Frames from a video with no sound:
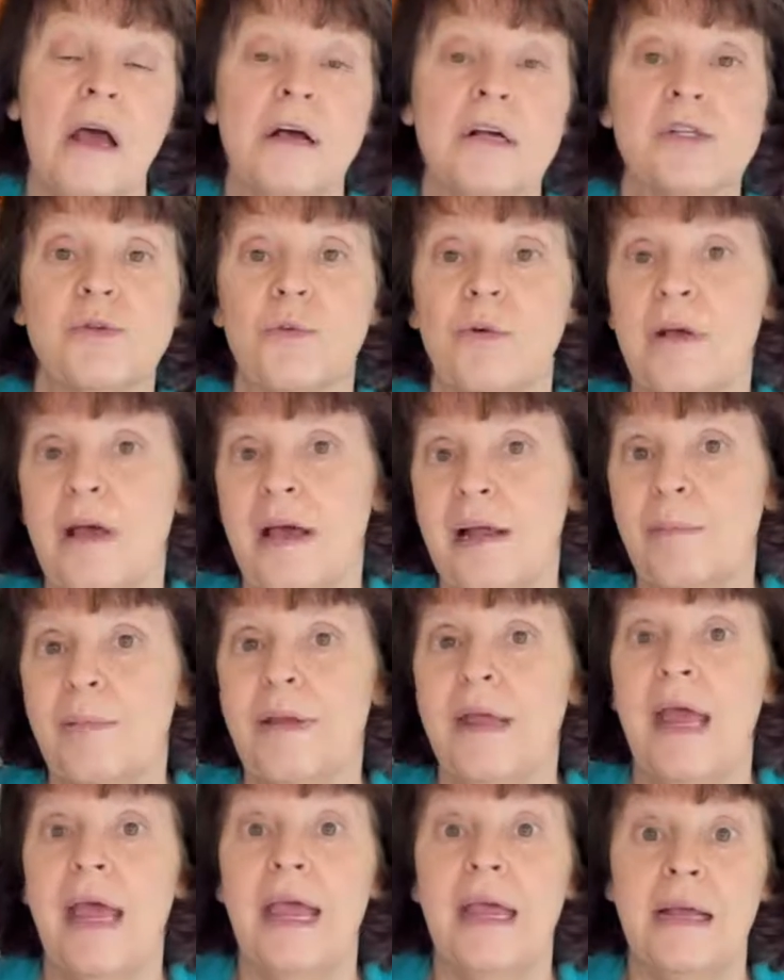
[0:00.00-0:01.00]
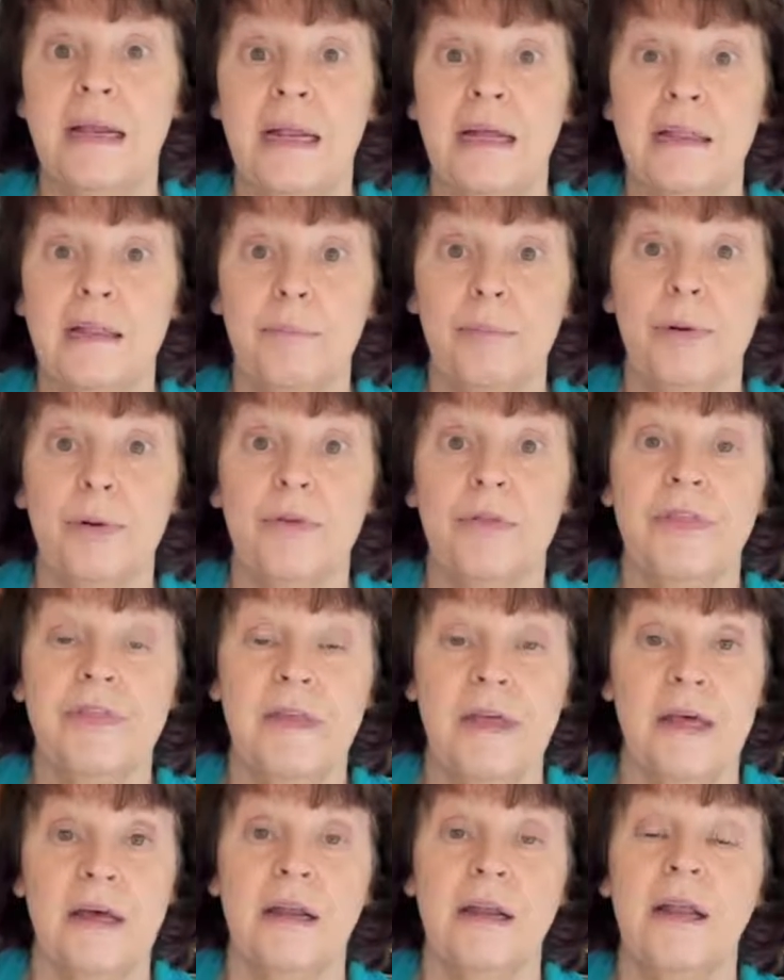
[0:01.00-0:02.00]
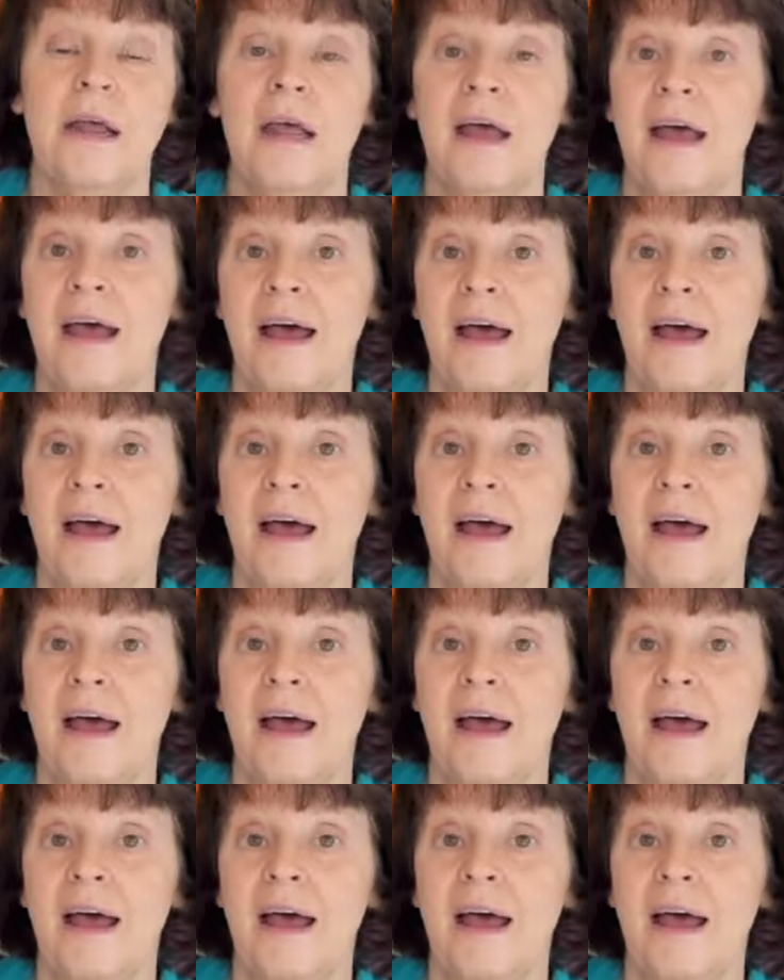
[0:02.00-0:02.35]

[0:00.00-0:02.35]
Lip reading: So we'll kind of be hanging at the booth then.